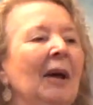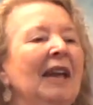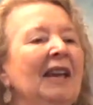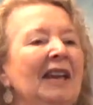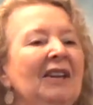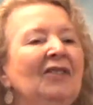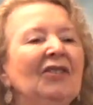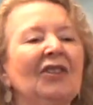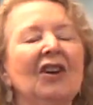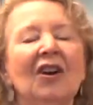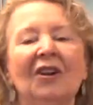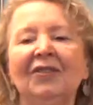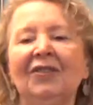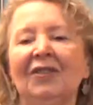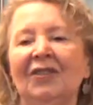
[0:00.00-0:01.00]
Each
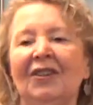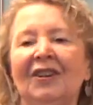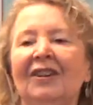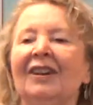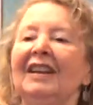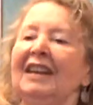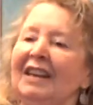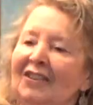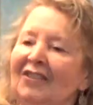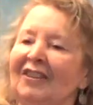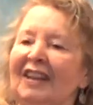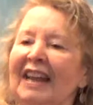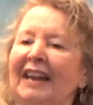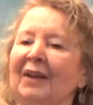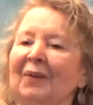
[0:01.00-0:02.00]
culture, each
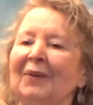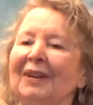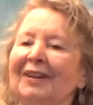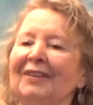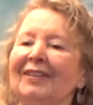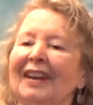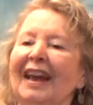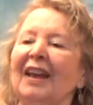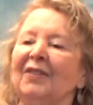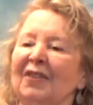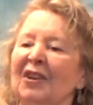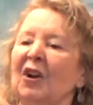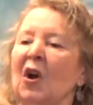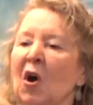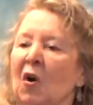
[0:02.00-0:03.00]
language has
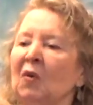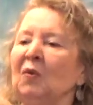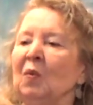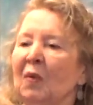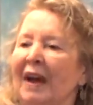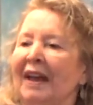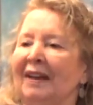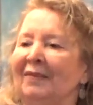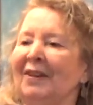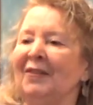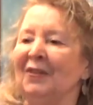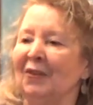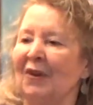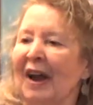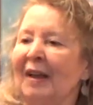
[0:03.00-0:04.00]
their own way of
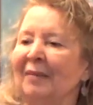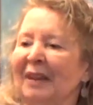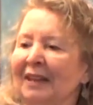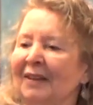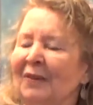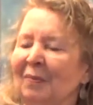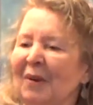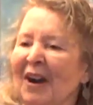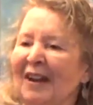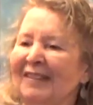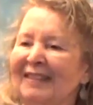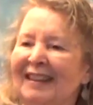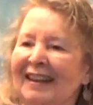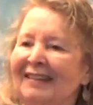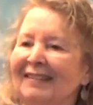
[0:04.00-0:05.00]
describing this
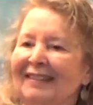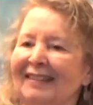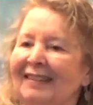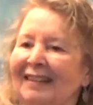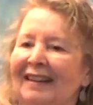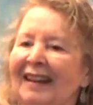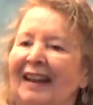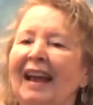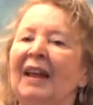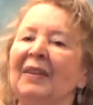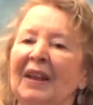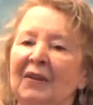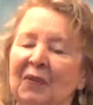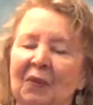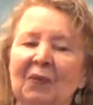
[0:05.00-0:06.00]
process. And
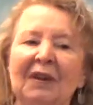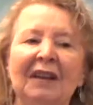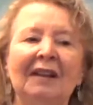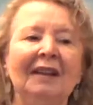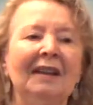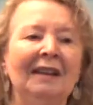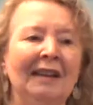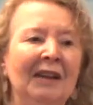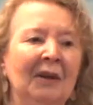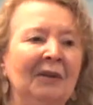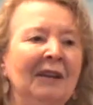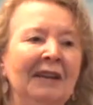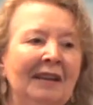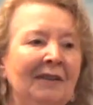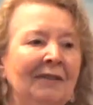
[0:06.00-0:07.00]
that's really the
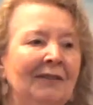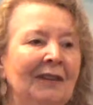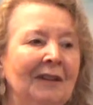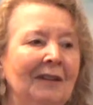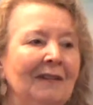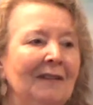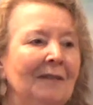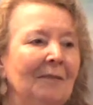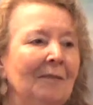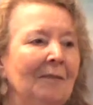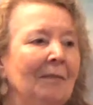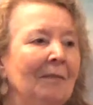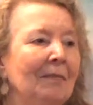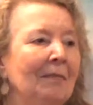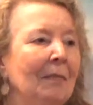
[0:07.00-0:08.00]
only difference.
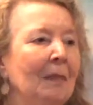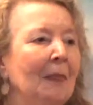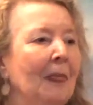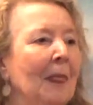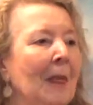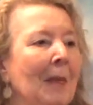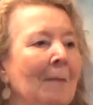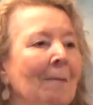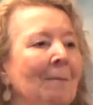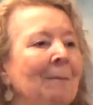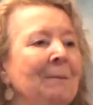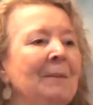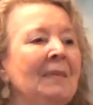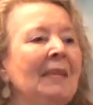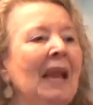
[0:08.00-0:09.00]

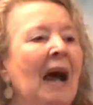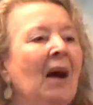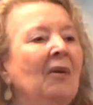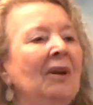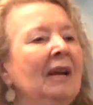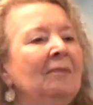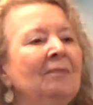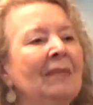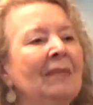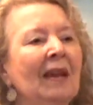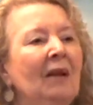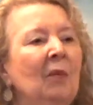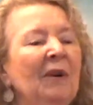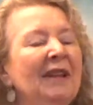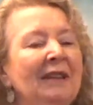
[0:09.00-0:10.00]
Now,
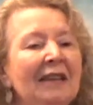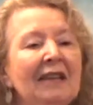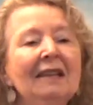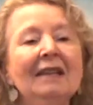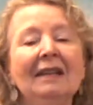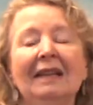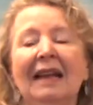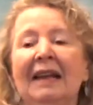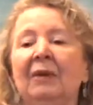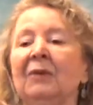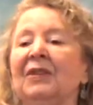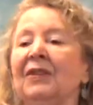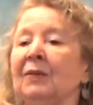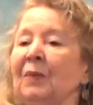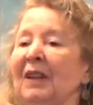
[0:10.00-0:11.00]
within the
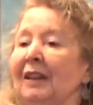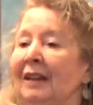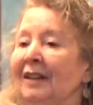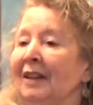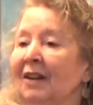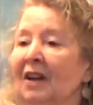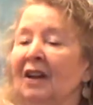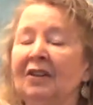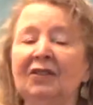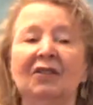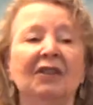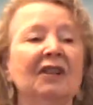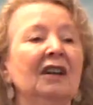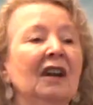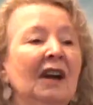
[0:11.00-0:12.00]
language and within the
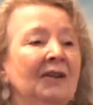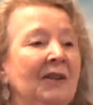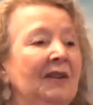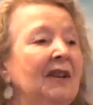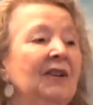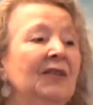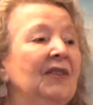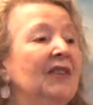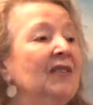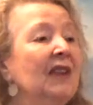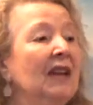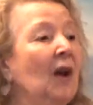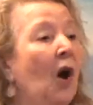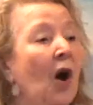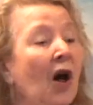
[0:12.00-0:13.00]
culture, there are traditions,
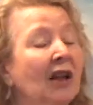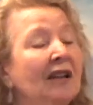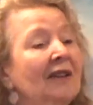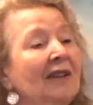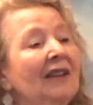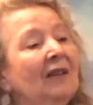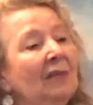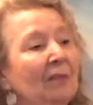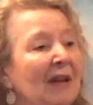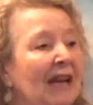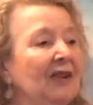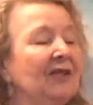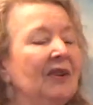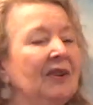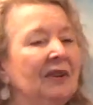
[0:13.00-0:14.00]
and all of these
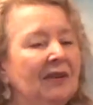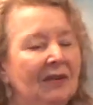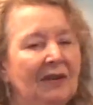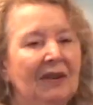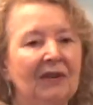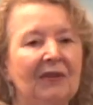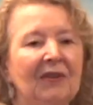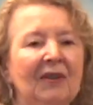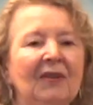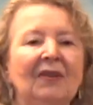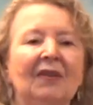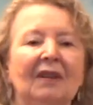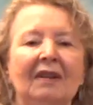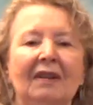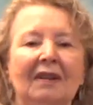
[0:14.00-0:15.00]
major
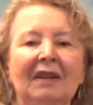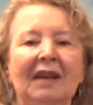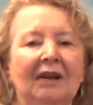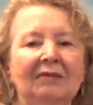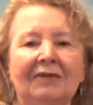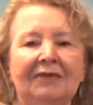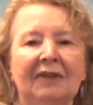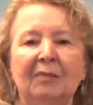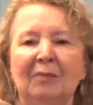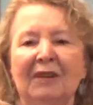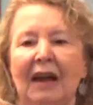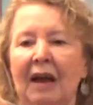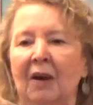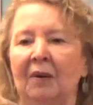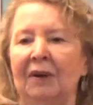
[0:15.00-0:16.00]
traditions, the, uh, you know, from
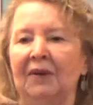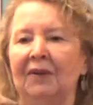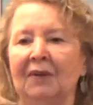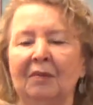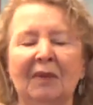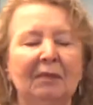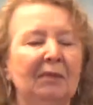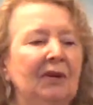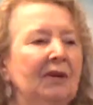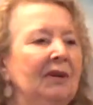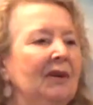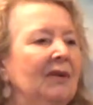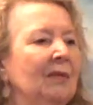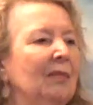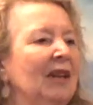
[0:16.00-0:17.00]
Taoism and
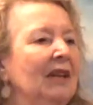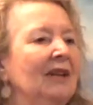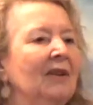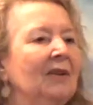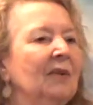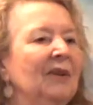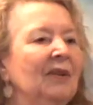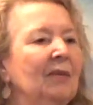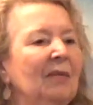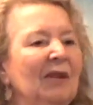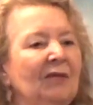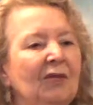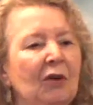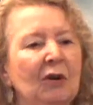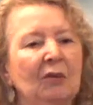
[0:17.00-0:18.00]
Buddhism and Hinduism
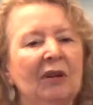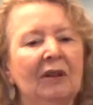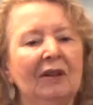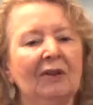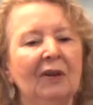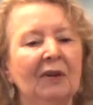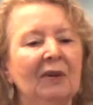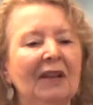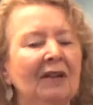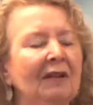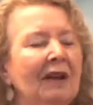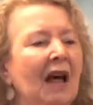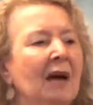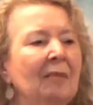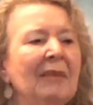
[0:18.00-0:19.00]
and forward through
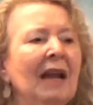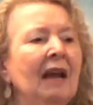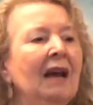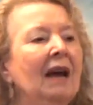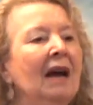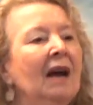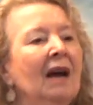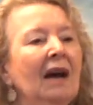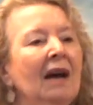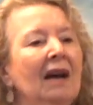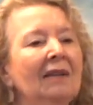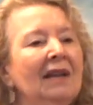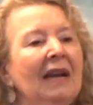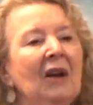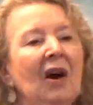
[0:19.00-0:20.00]
Islam,
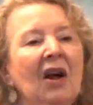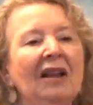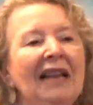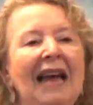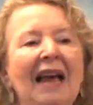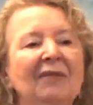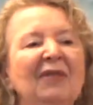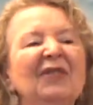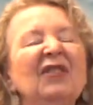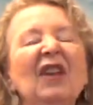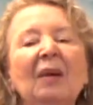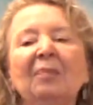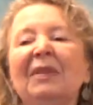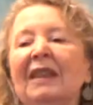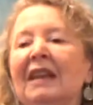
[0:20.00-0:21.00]
they all have
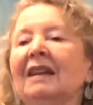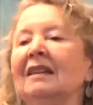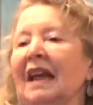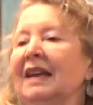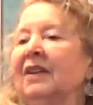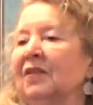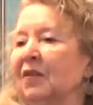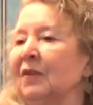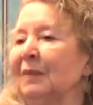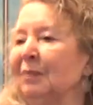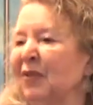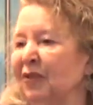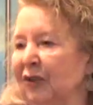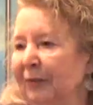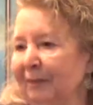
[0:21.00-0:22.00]
something like
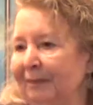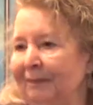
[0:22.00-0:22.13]
scripture.